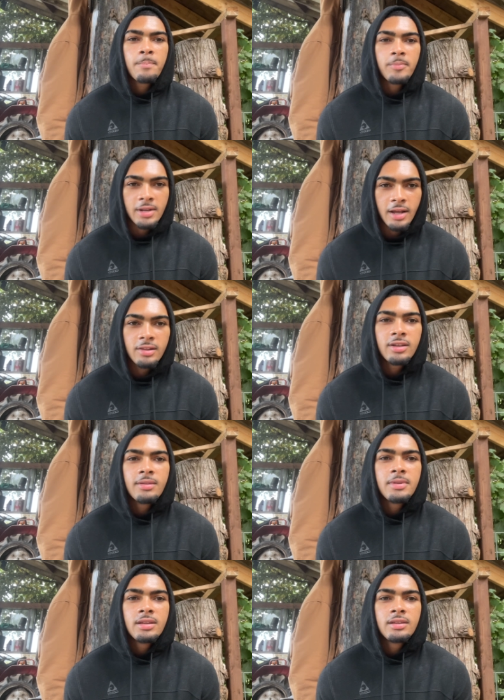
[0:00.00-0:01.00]
But now look at
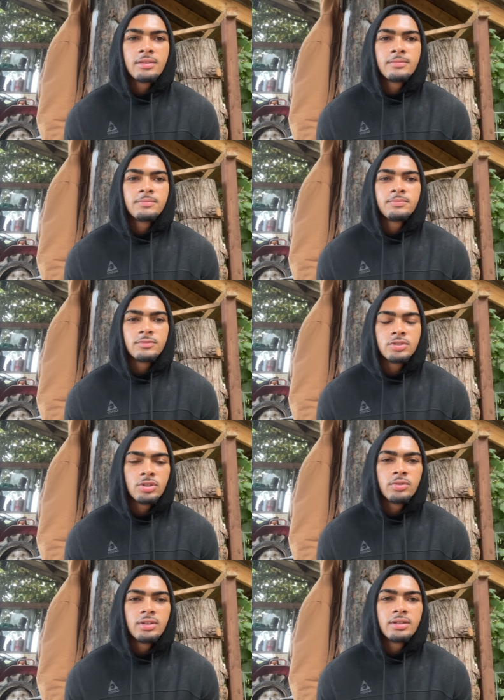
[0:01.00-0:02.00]
me in
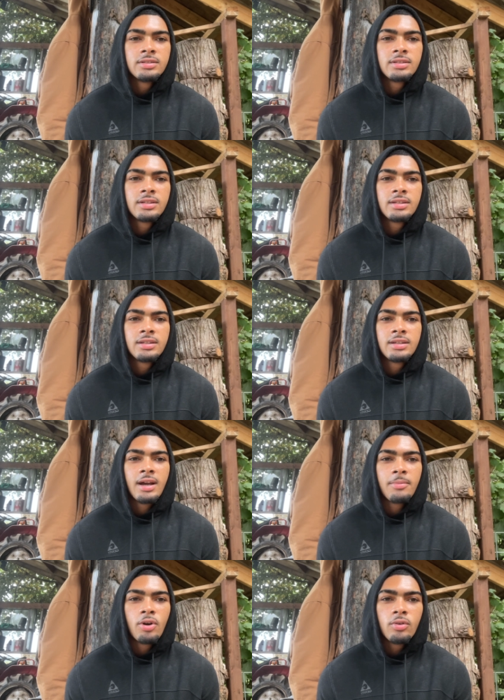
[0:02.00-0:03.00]
two years.
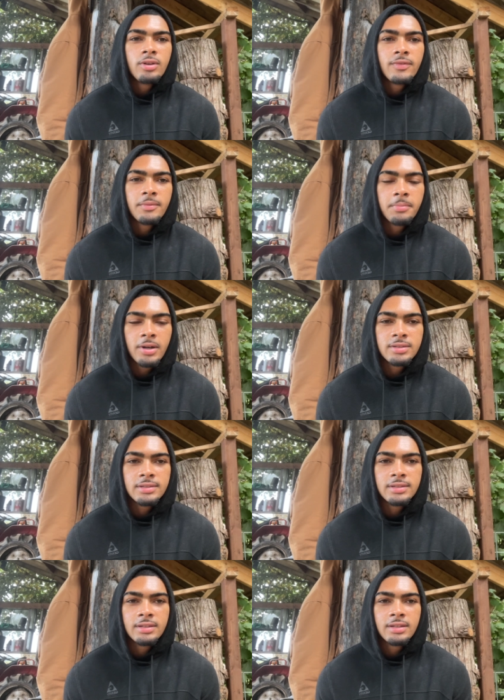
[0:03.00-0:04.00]
I'm a whole different
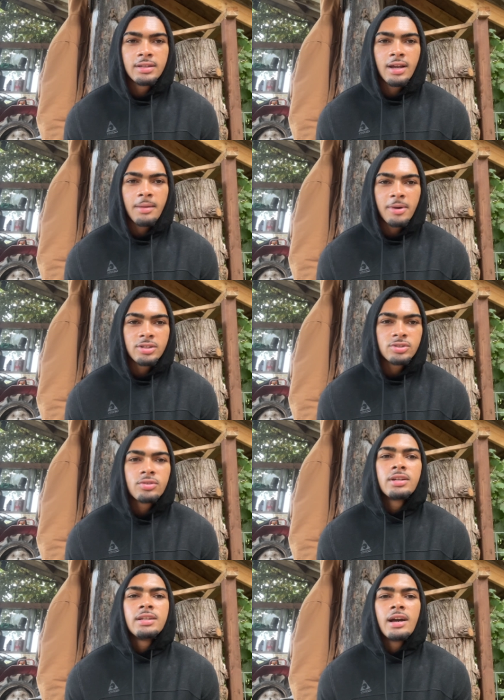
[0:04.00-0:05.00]
person. I'm on a
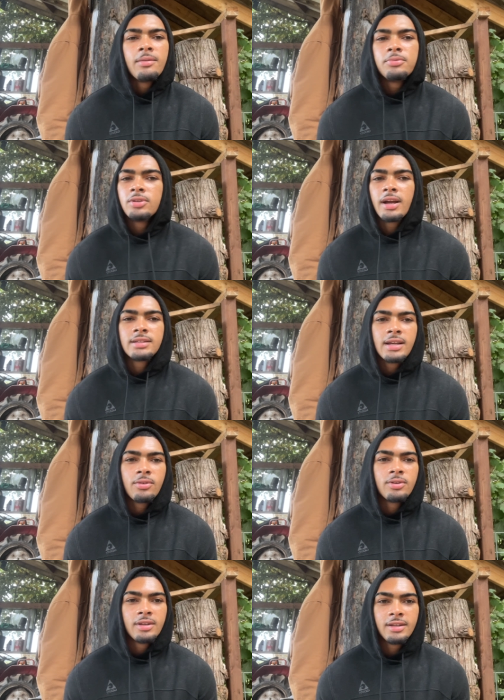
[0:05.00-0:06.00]
screen helping you guys out.
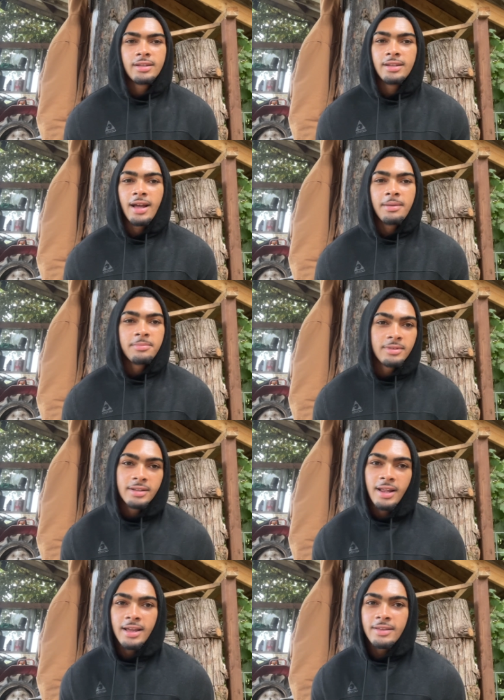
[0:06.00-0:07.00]
Did I,
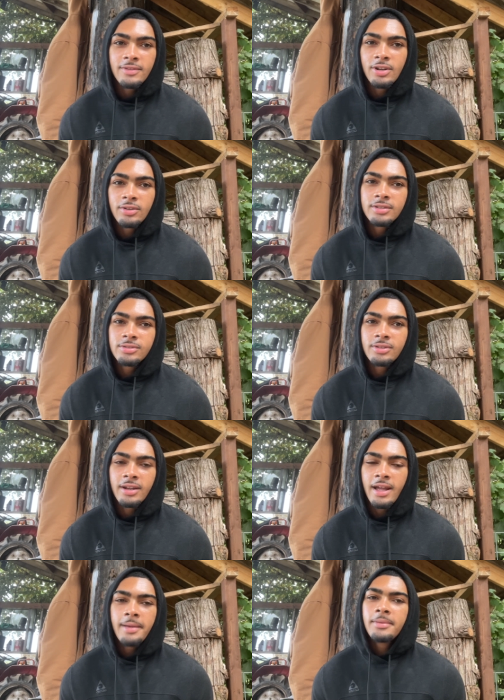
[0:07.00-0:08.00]
did I even know this was going to
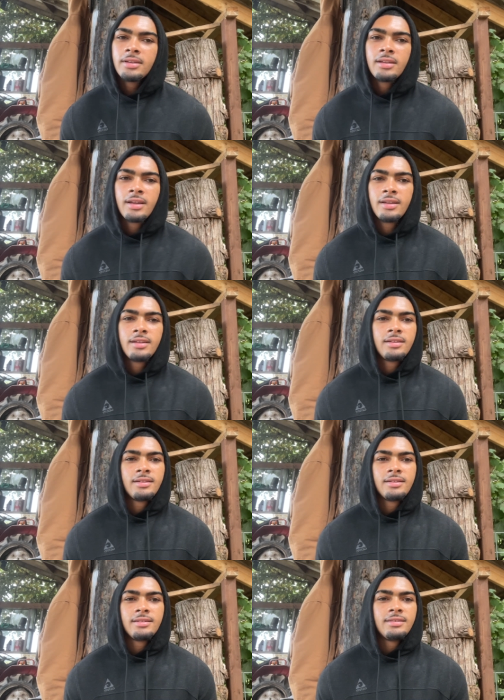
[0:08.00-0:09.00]
happen?
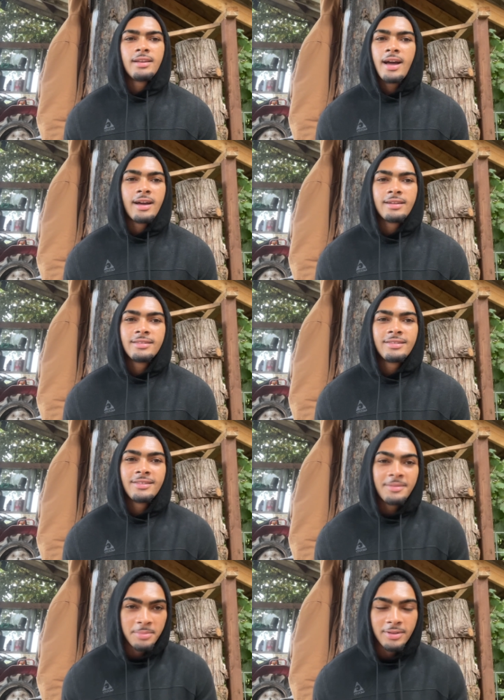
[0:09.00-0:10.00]
Nah.
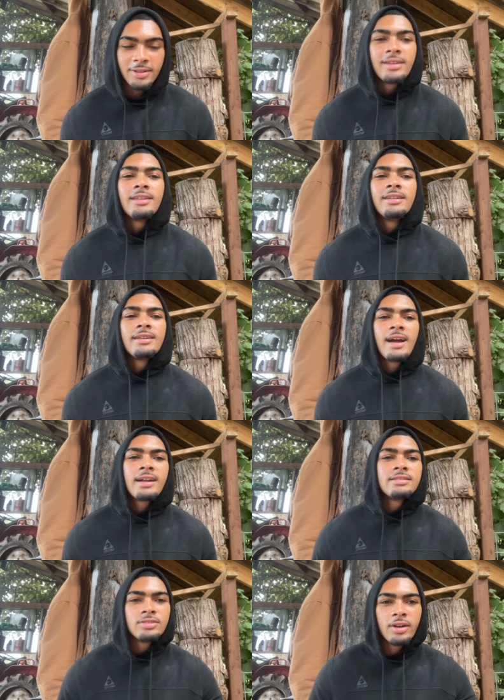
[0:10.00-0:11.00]
But look at it. God
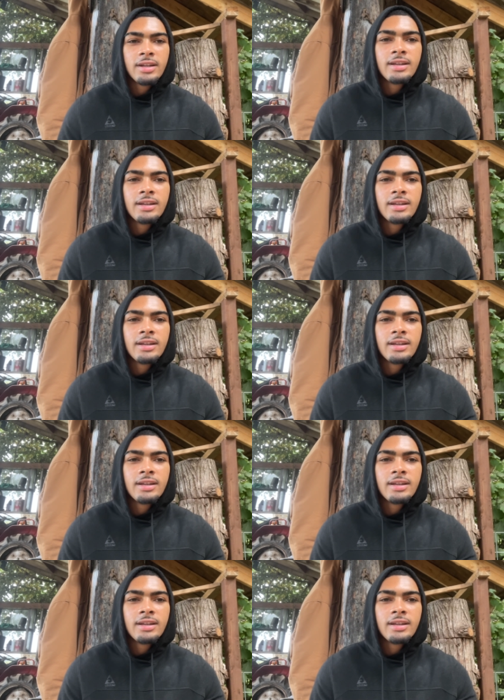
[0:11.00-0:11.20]
is great.